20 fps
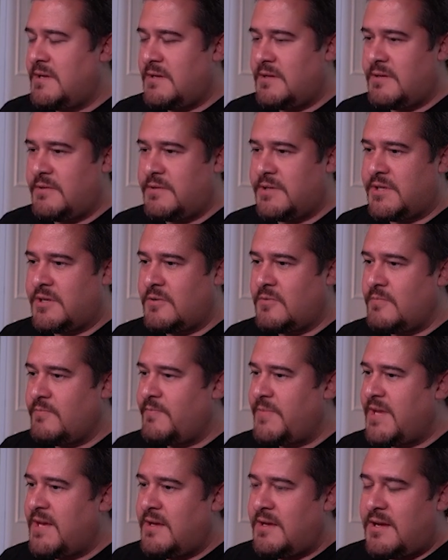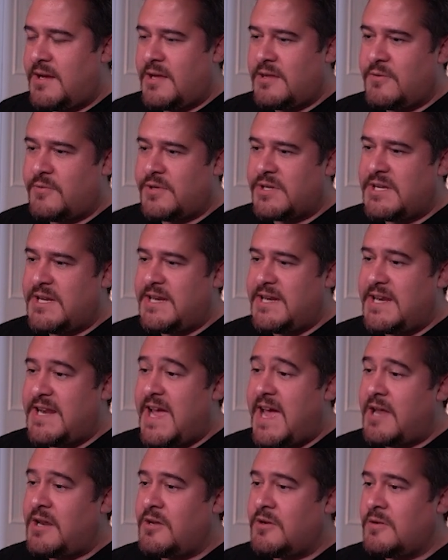There we go. And then we're gonna
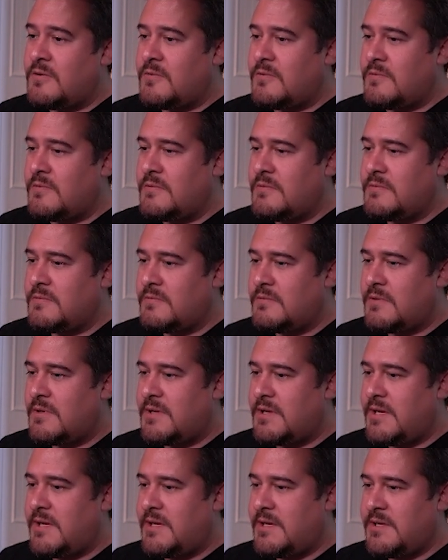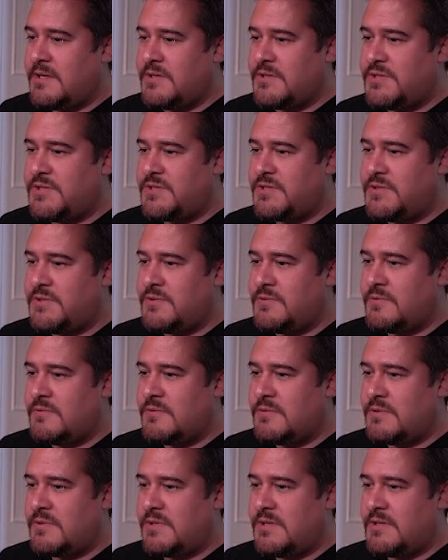nano into
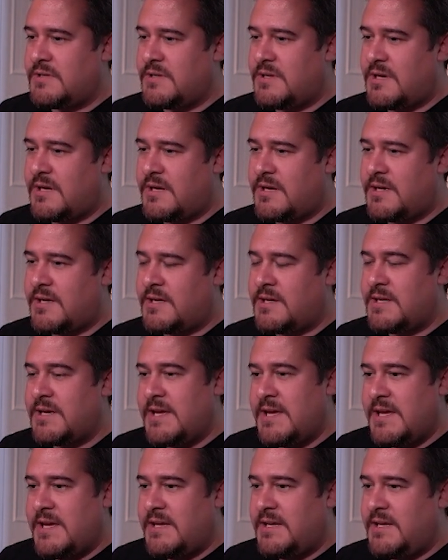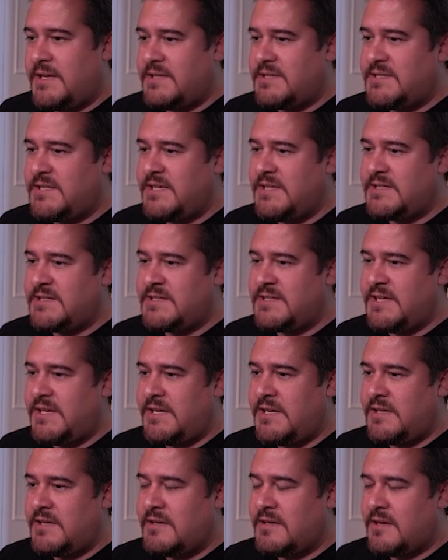uh,
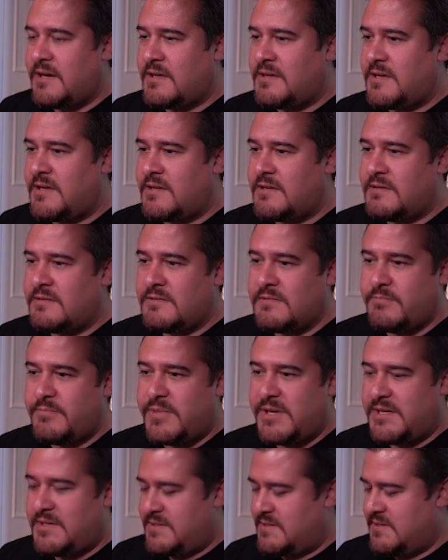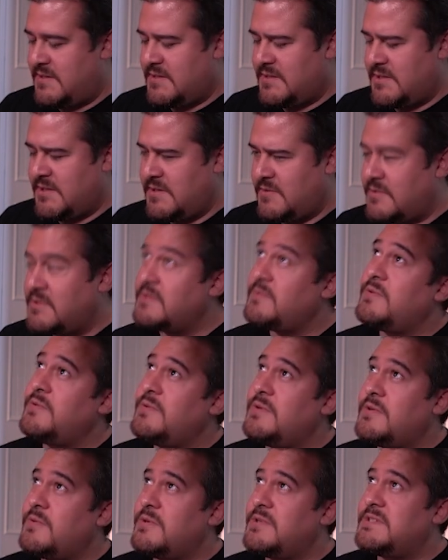etc and then basically what it,
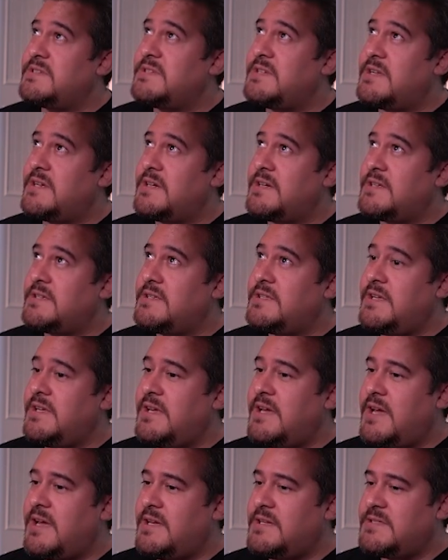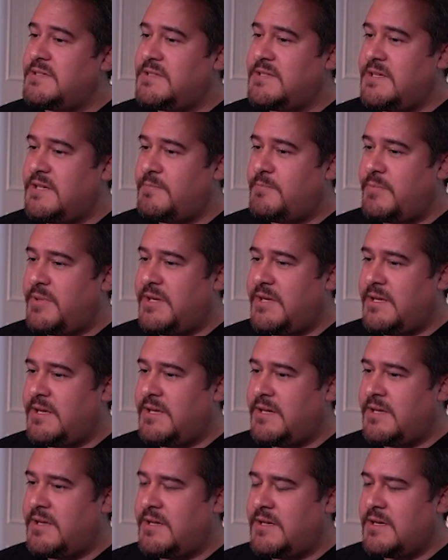what it was it uh
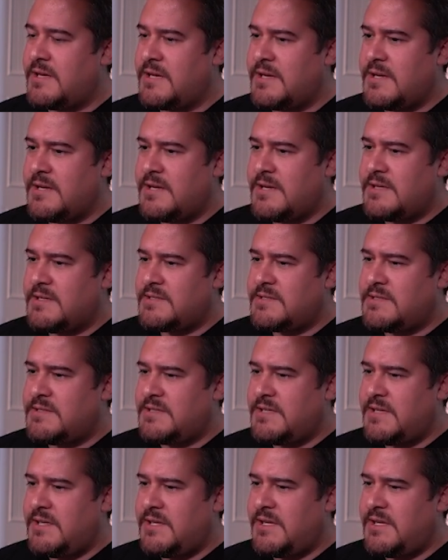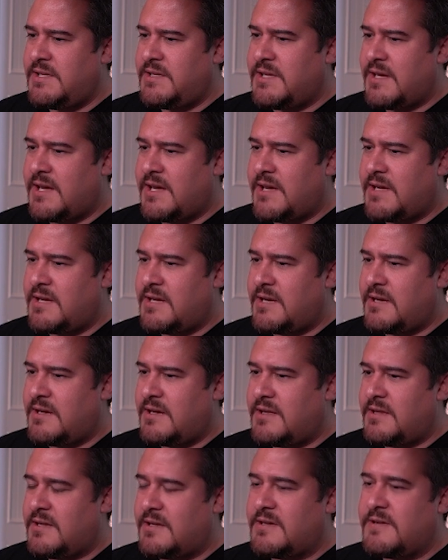dhcp cd dot
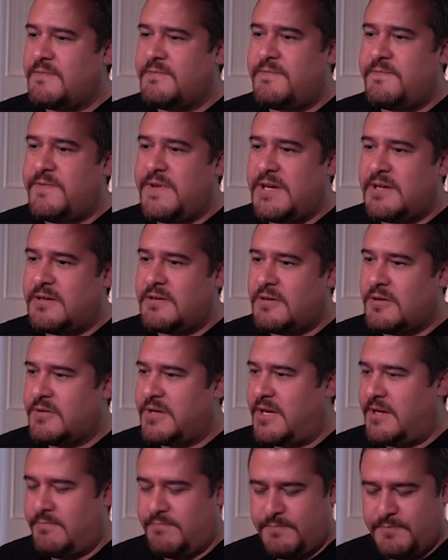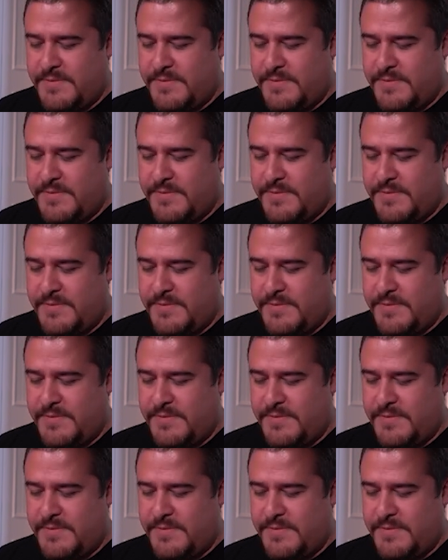and then config okay